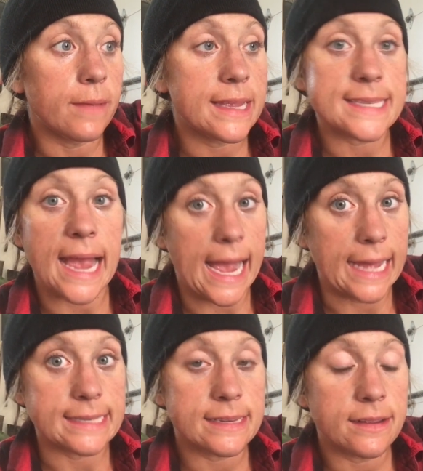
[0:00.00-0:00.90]
it's
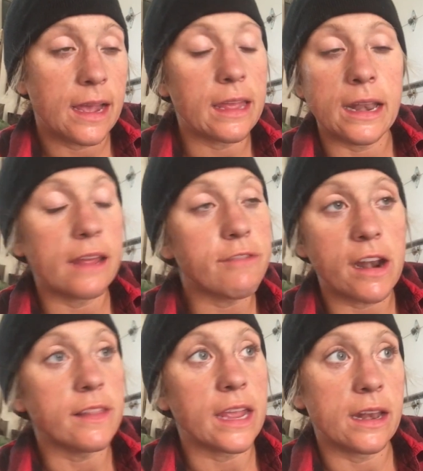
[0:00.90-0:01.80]
hot. I
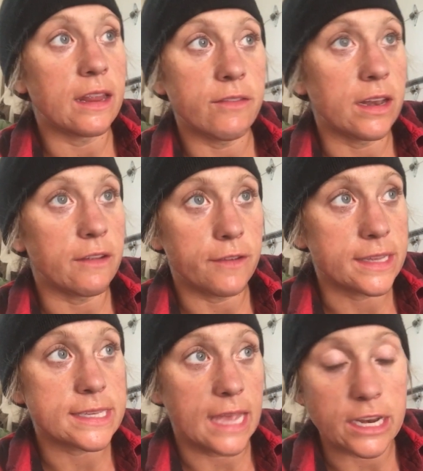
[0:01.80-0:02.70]
ventilate even if
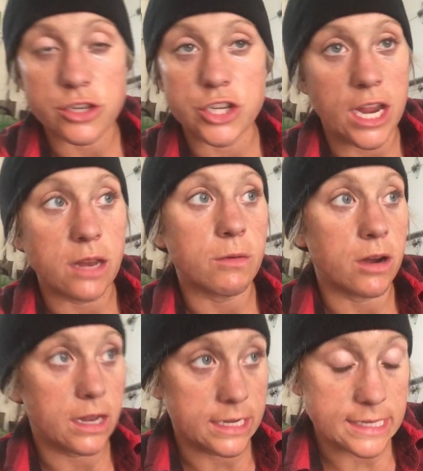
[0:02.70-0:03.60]
it's like
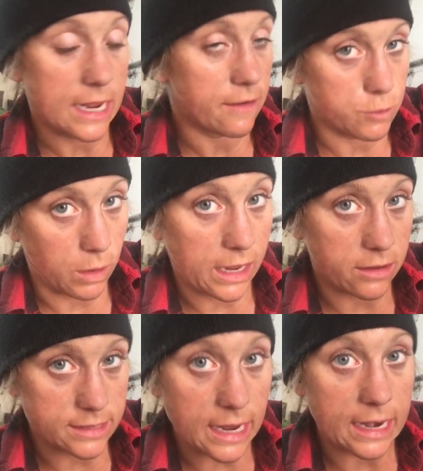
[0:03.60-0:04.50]
January and it's negative 20
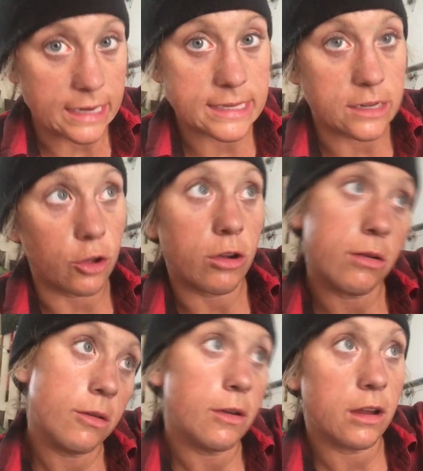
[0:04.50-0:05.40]
outside, I still
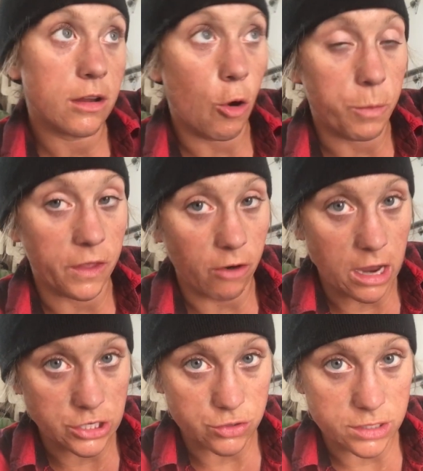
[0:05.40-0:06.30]
open the
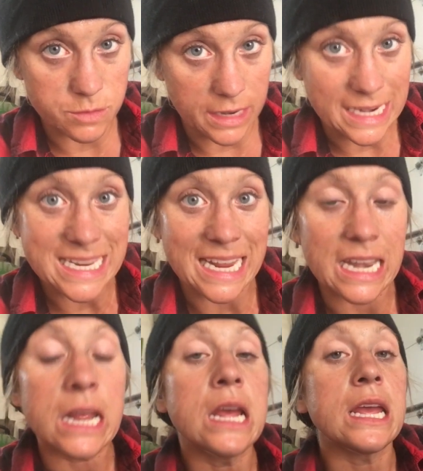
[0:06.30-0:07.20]
garage doors when I
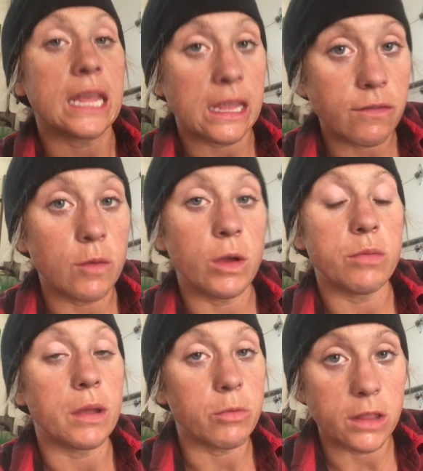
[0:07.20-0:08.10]
tin, even with
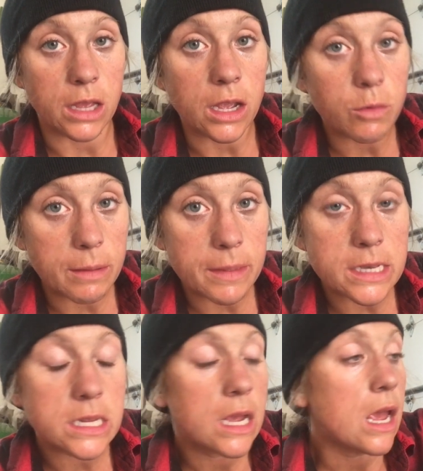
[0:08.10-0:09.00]
my breathing
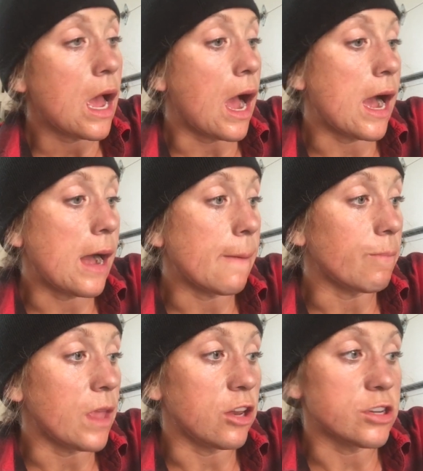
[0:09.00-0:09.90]
equipment. And
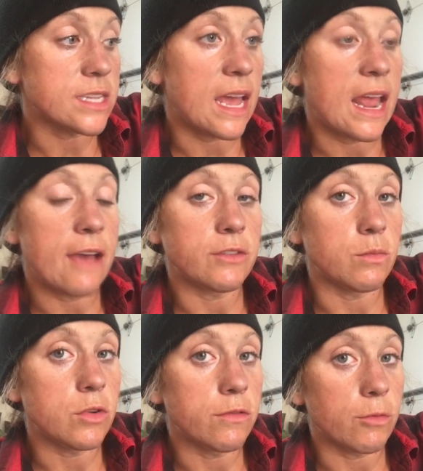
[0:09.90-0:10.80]
you just kind of have to
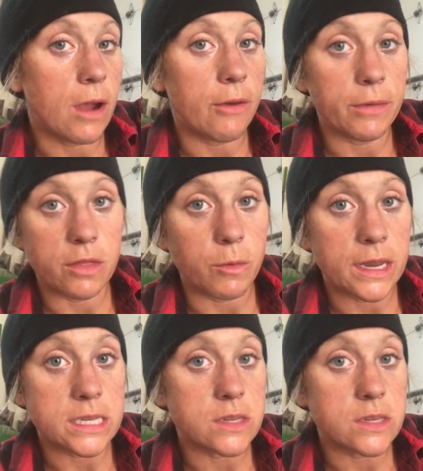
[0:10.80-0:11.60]
move around with the wind